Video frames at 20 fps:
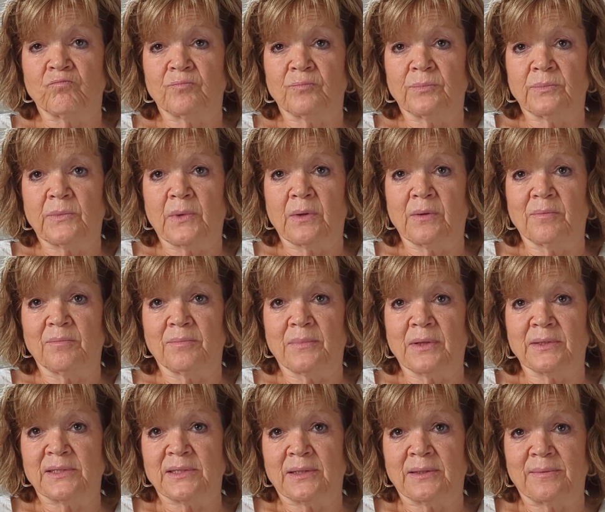Cool.
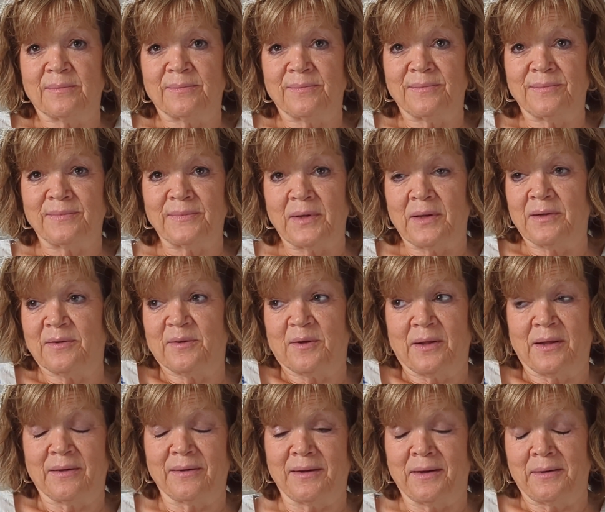That's it. That's
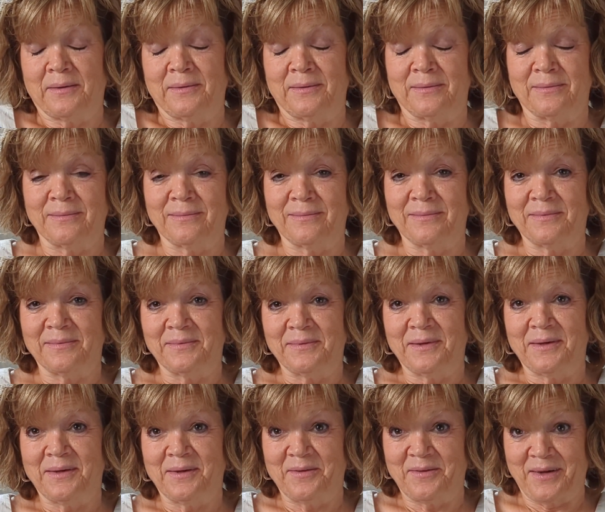all I,
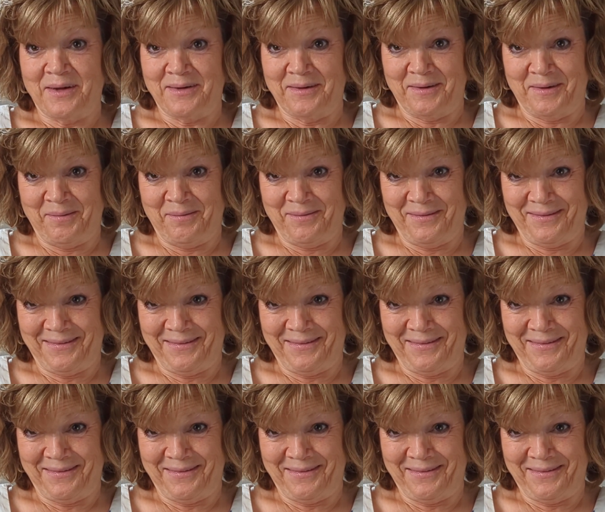is that enough?